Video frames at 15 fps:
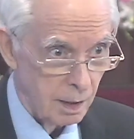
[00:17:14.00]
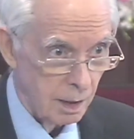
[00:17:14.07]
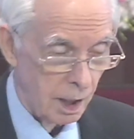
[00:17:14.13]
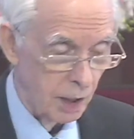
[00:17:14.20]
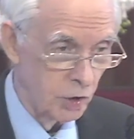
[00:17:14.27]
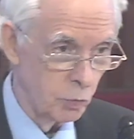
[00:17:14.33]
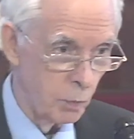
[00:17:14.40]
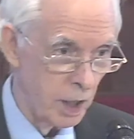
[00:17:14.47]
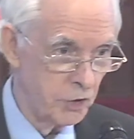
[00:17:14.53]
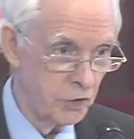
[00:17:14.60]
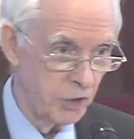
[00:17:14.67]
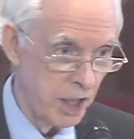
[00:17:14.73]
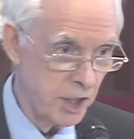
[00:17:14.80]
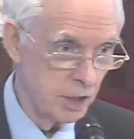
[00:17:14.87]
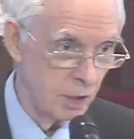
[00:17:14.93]
That's why
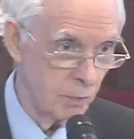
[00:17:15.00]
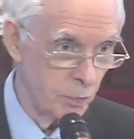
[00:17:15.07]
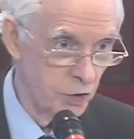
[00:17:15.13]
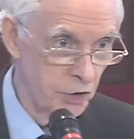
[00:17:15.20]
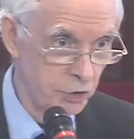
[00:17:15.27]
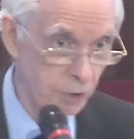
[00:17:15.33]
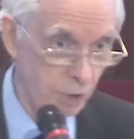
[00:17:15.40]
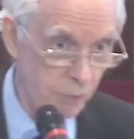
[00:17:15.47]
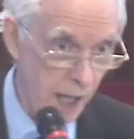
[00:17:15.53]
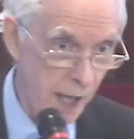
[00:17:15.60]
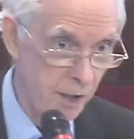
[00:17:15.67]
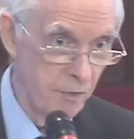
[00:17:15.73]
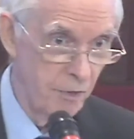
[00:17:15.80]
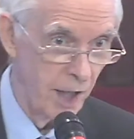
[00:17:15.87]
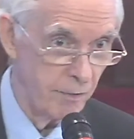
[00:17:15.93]
Satan was thrown
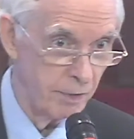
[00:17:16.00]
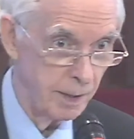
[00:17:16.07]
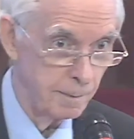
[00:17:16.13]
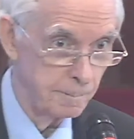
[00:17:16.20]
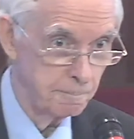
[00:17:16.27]
out of heaven.